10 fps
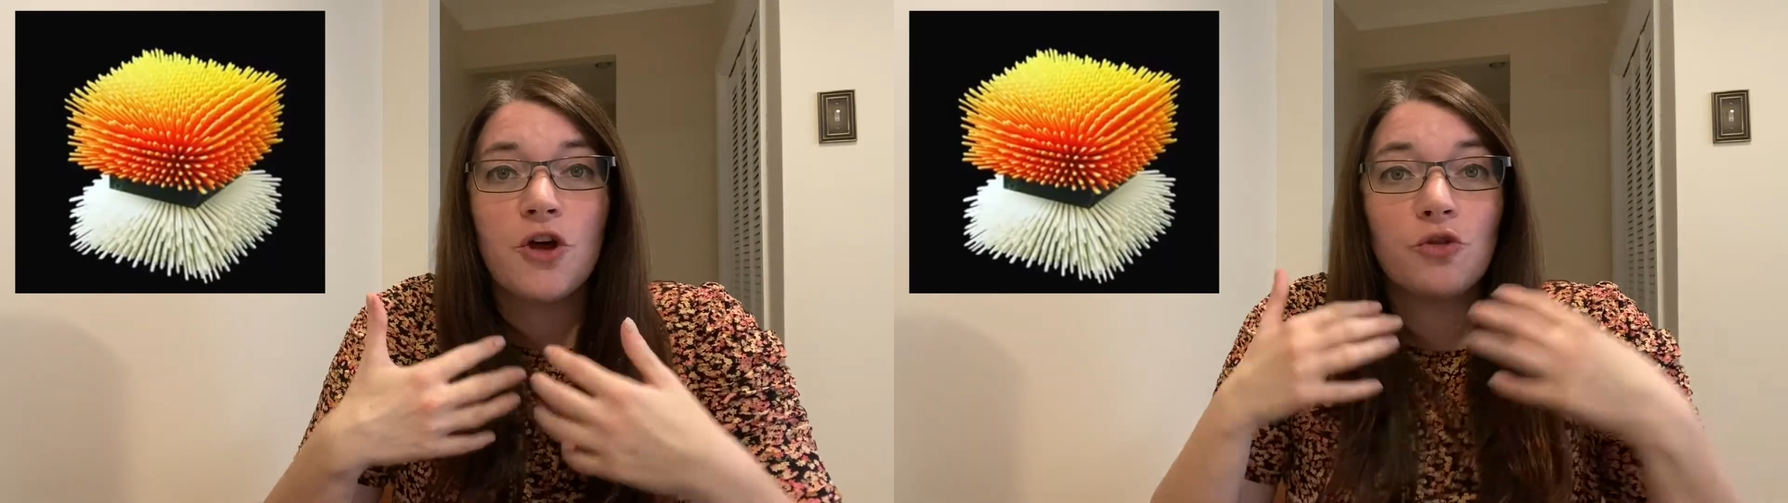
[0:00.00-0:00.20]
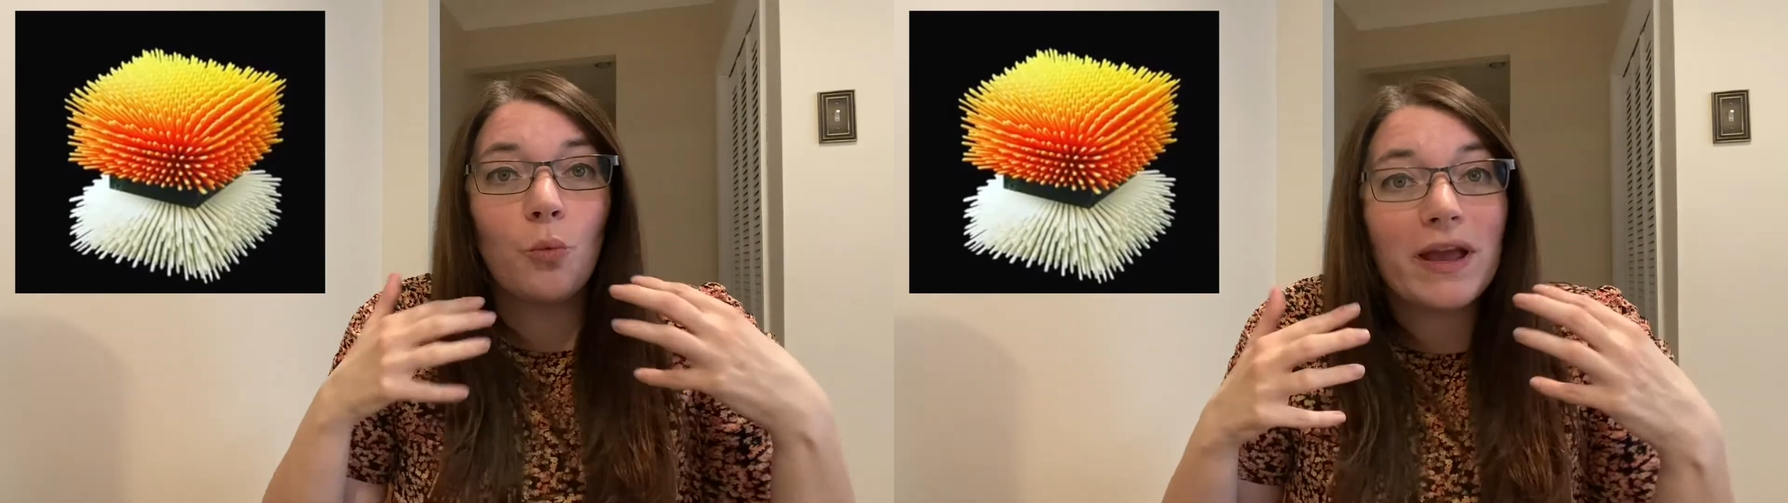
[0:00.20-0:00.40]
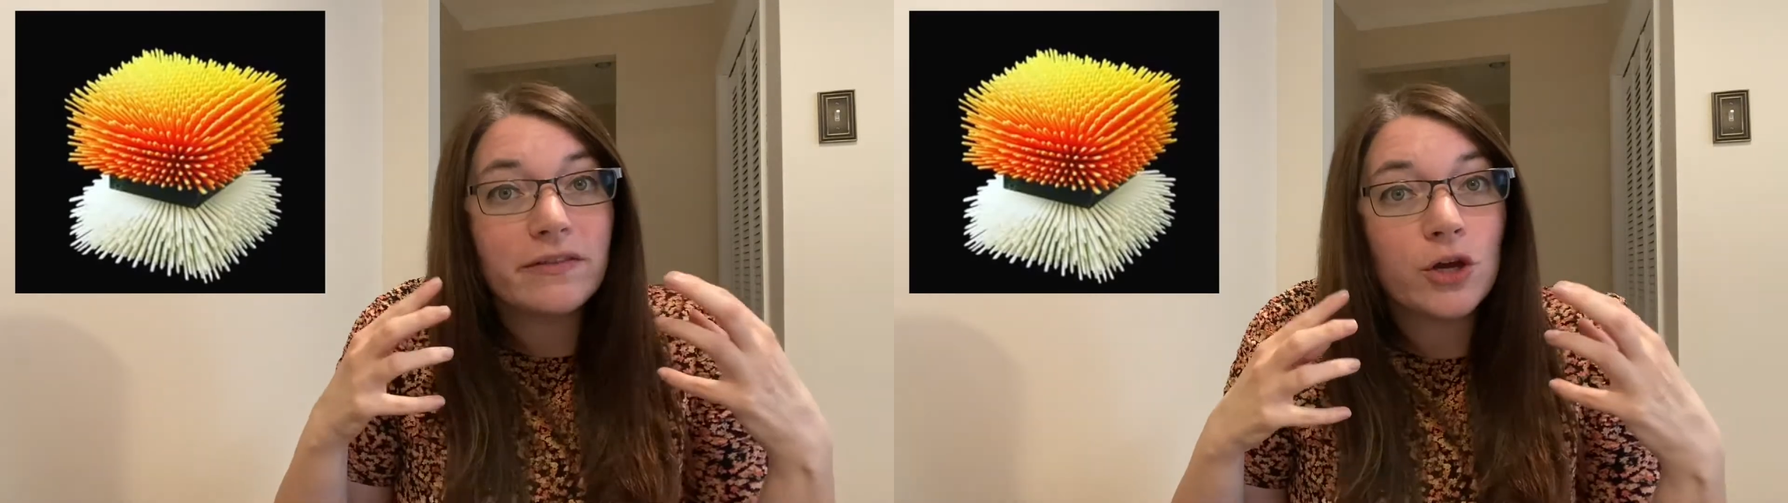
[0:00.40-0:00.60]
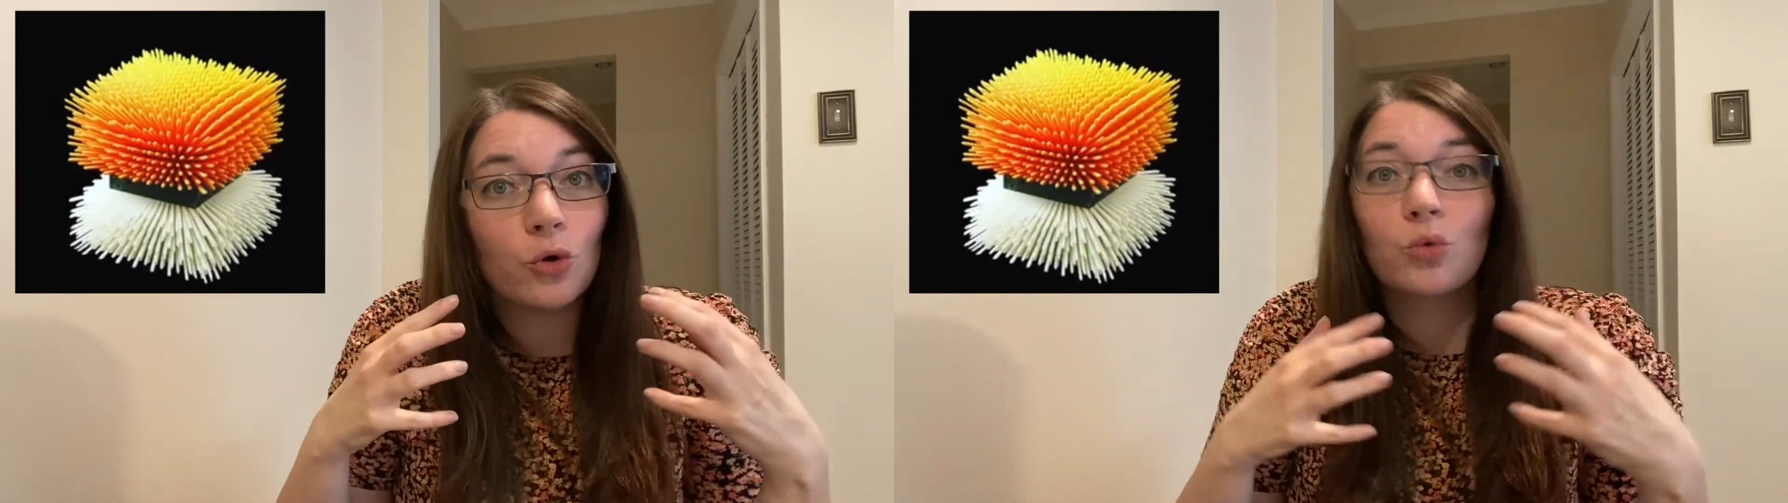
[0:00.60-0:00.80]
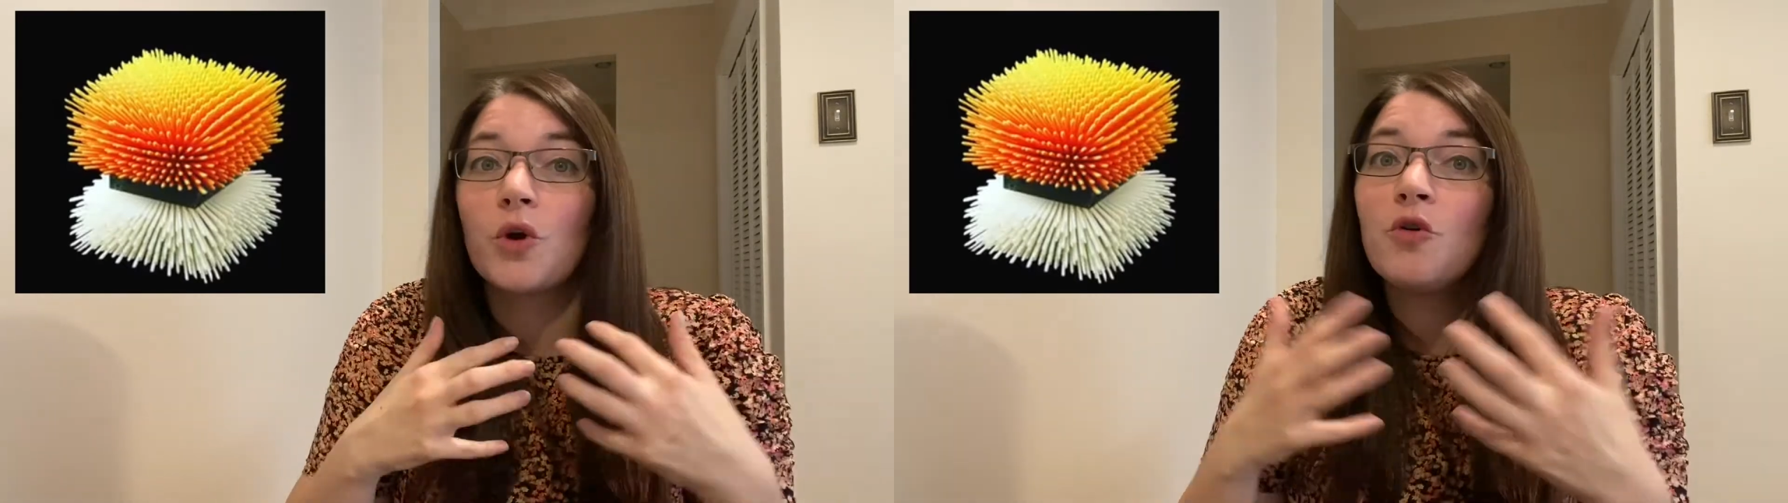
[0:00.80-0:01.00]
the way the
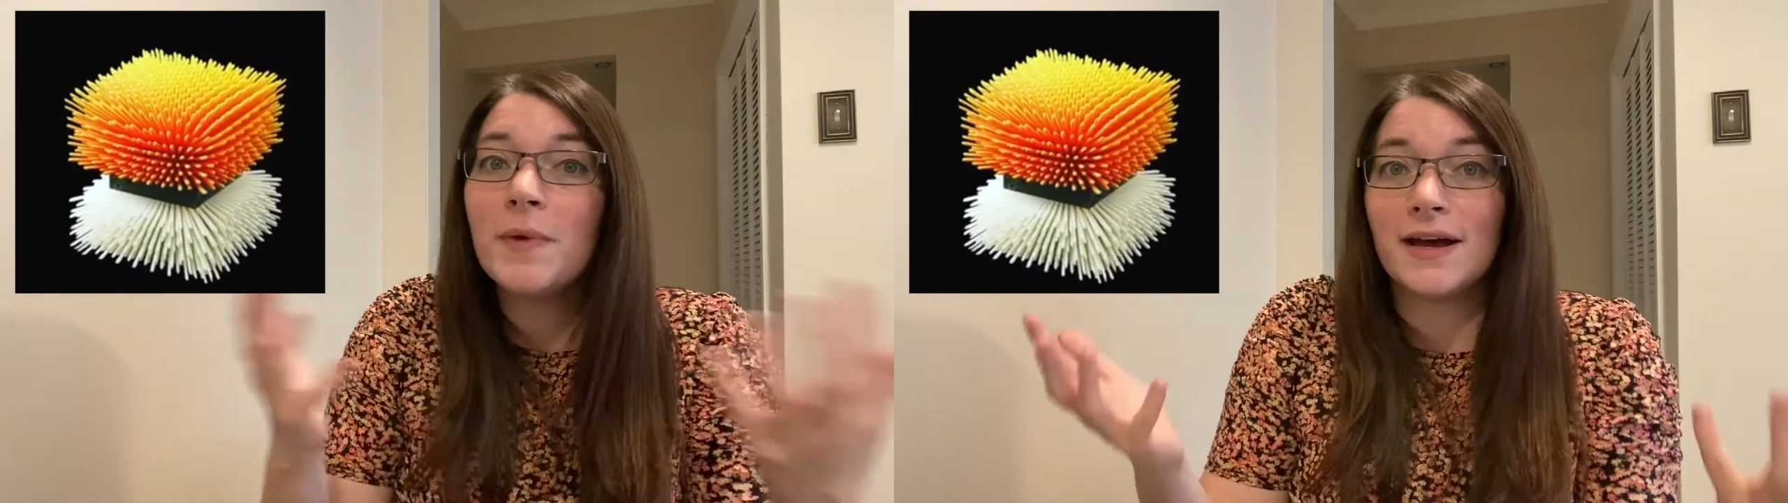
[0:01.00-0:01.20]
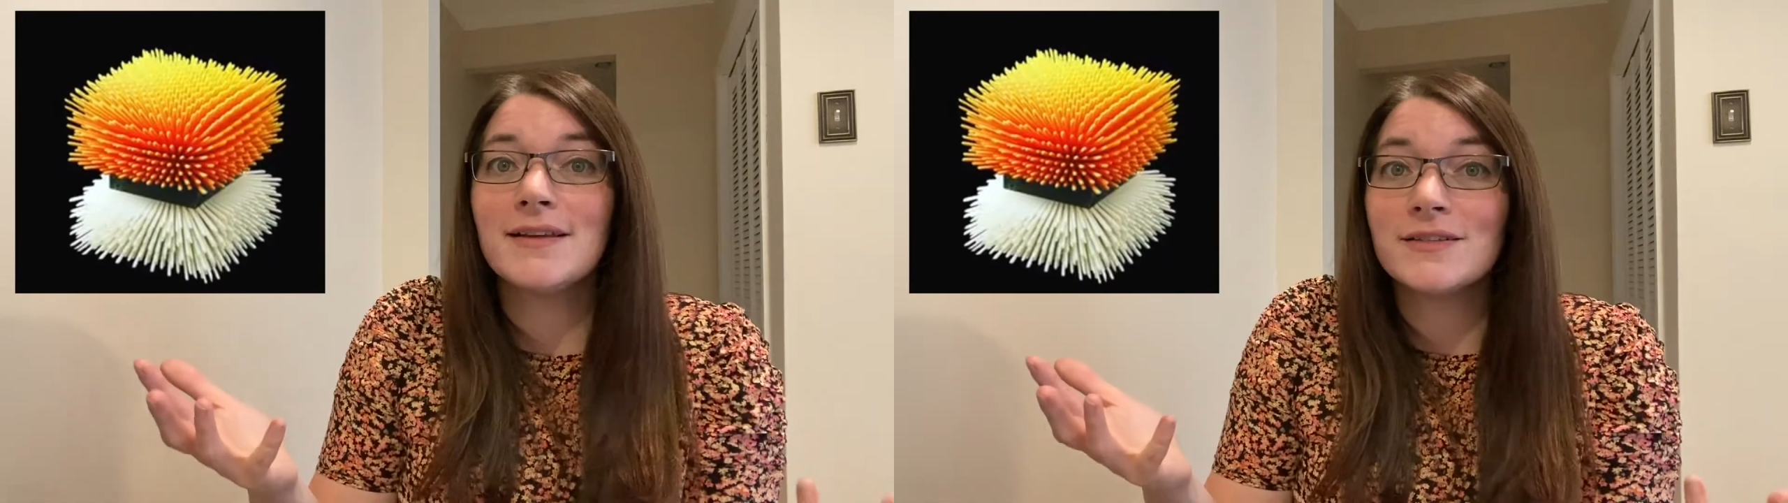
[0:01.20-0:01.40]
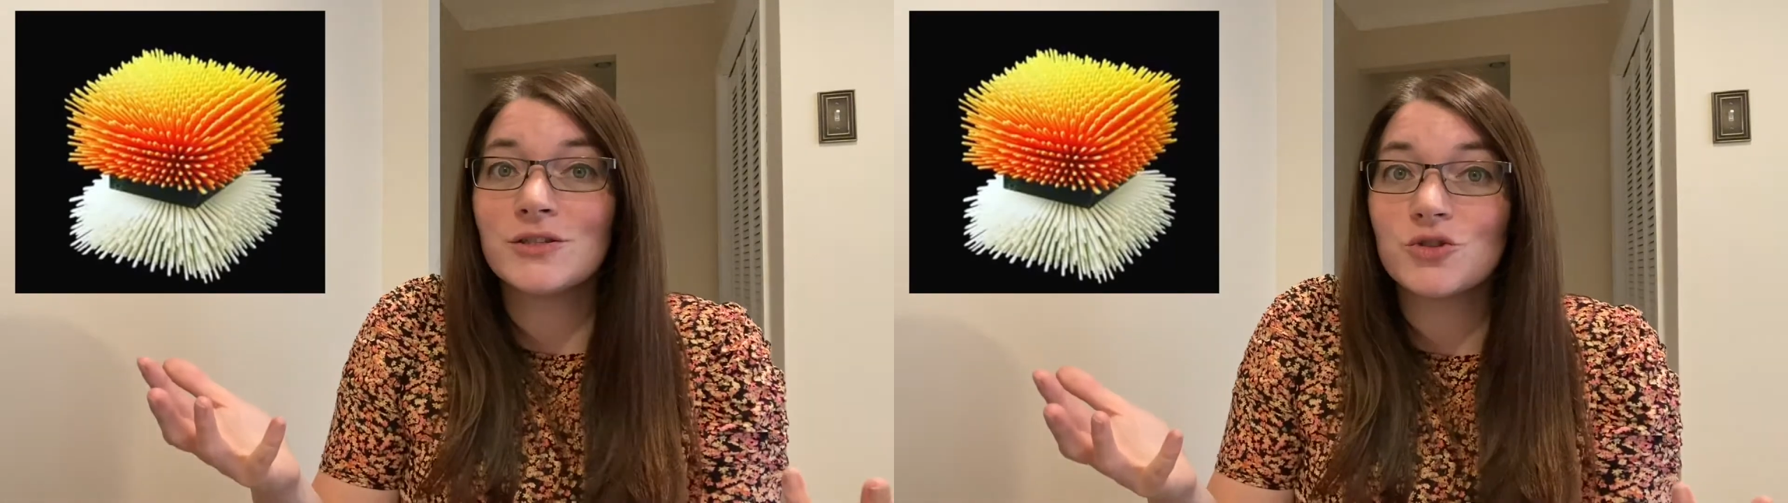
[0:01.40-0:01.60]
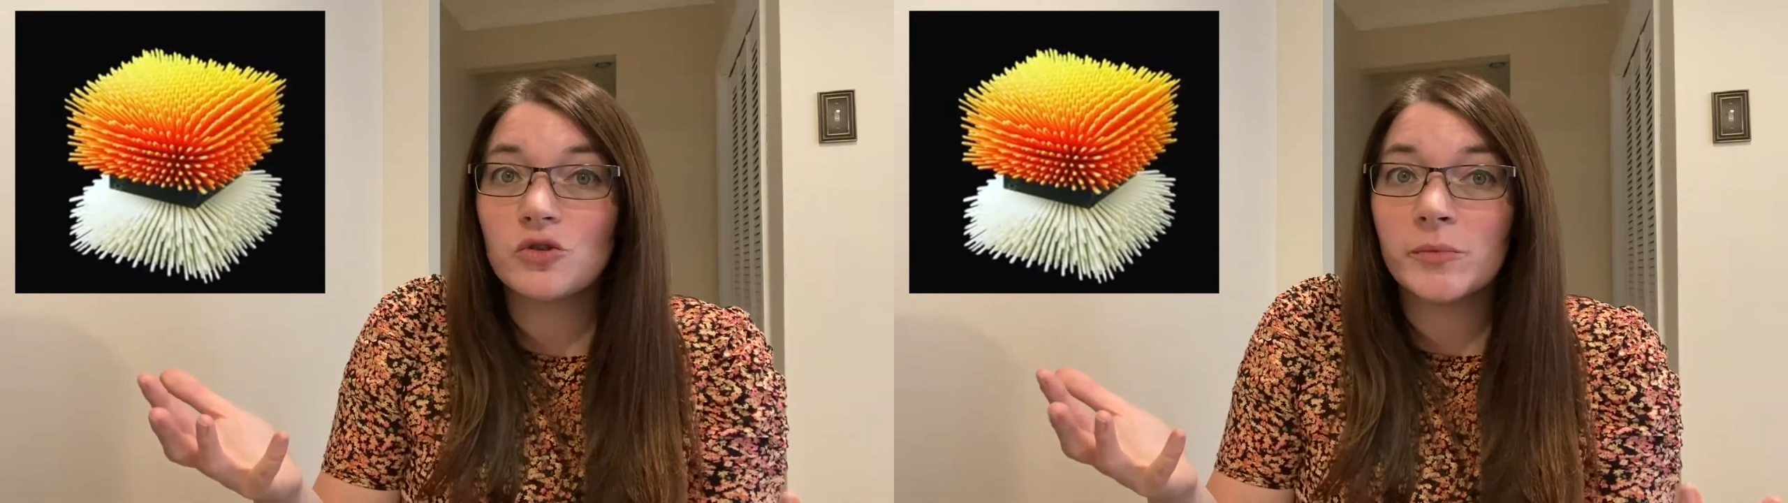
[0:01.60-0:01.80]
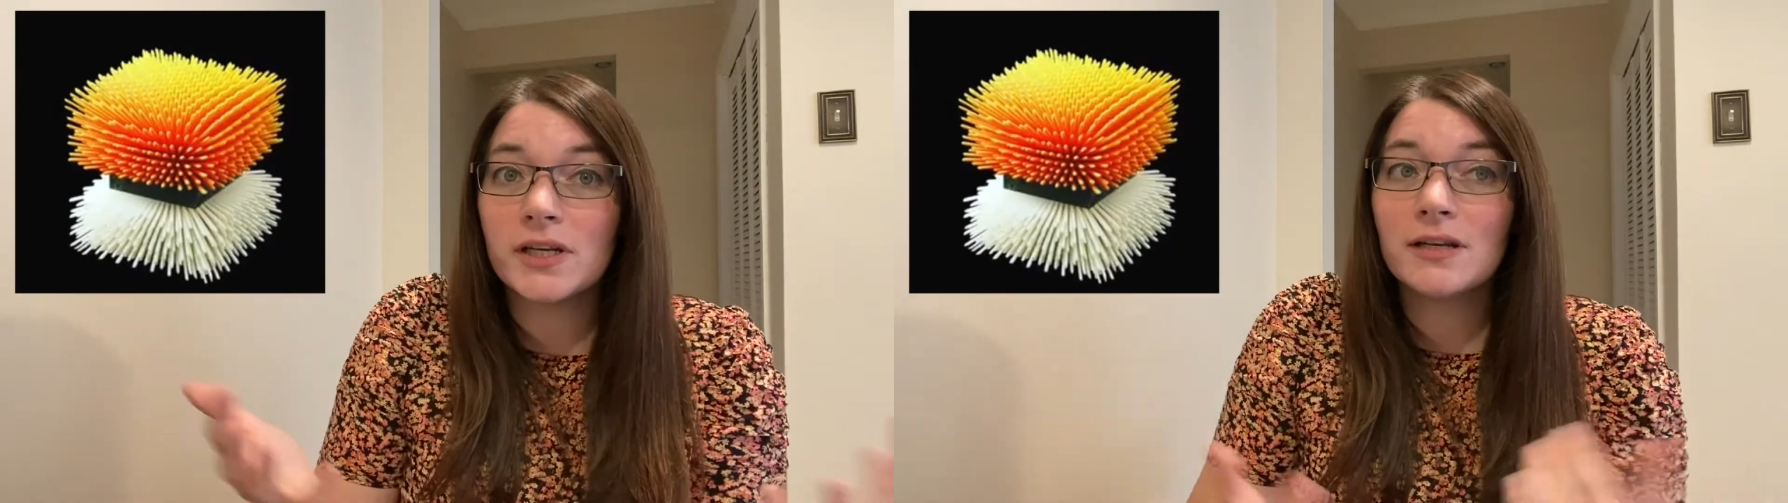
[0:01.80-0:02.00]
aroma is
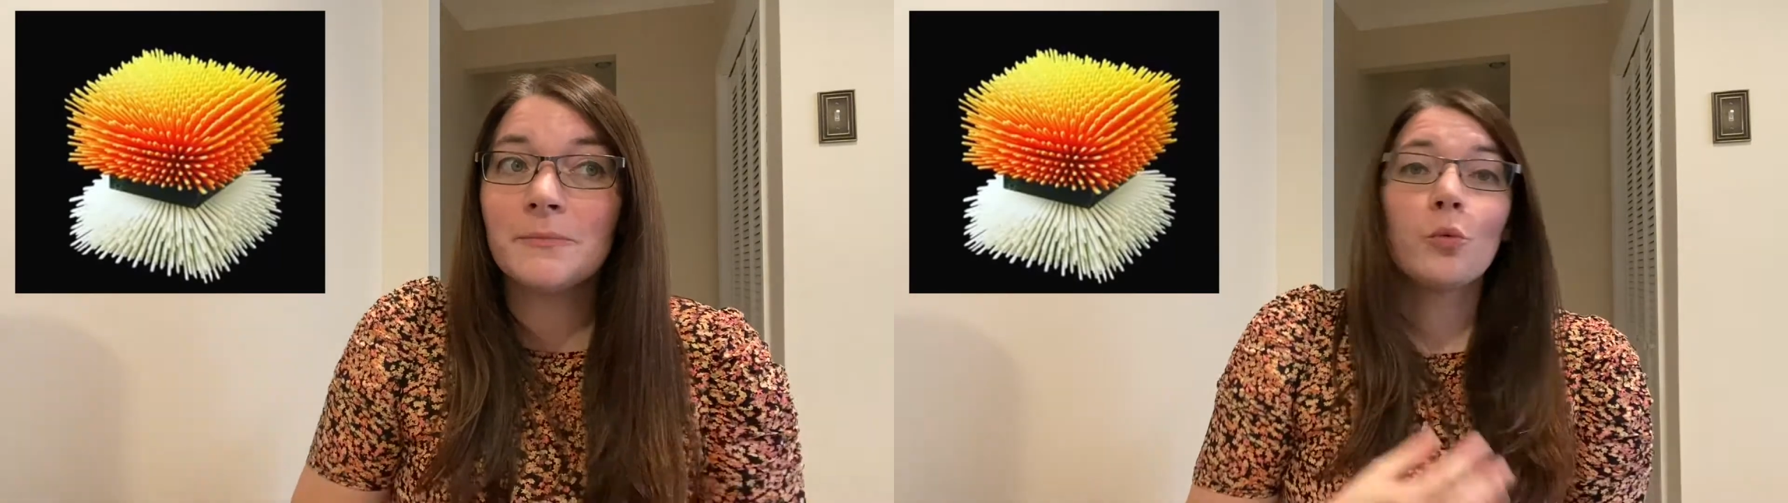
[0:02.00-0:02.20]
distributed,